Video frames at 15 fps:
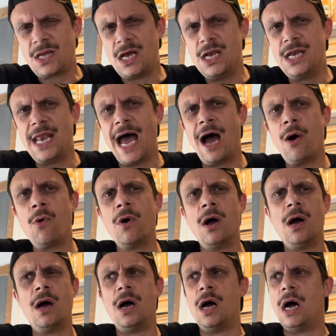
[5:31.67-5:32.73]
Now,
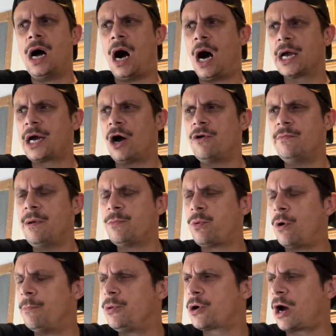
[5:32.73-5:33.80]
I can't remember
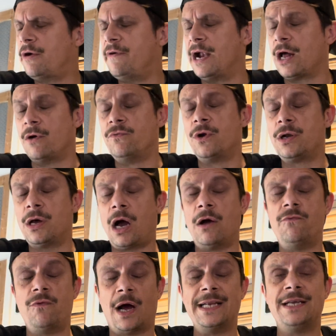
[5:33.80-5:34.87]
what book I read.
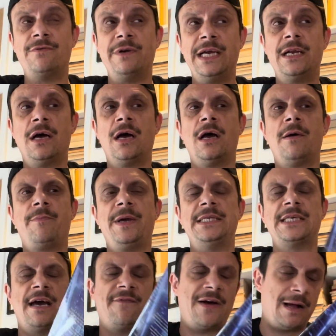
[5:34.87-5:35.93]
I did read
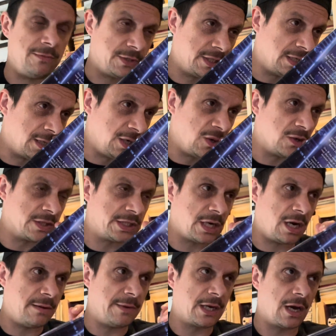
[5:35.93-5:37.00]
Peter F. Hamilton a long
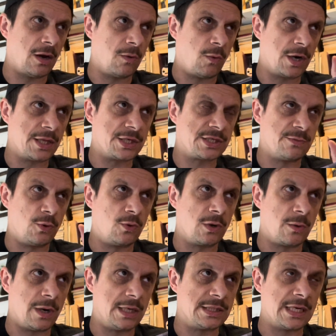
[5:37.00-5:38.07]
time ago, one of the smaller
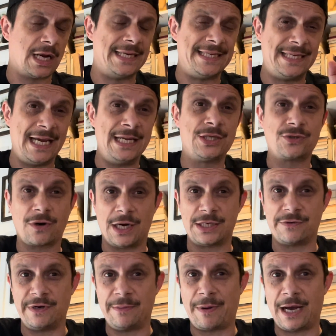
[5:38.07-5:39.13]
ones, and I did try to
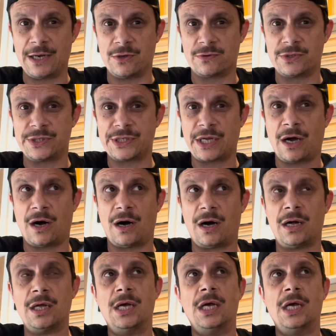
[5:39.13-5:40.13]
read Pandora's Star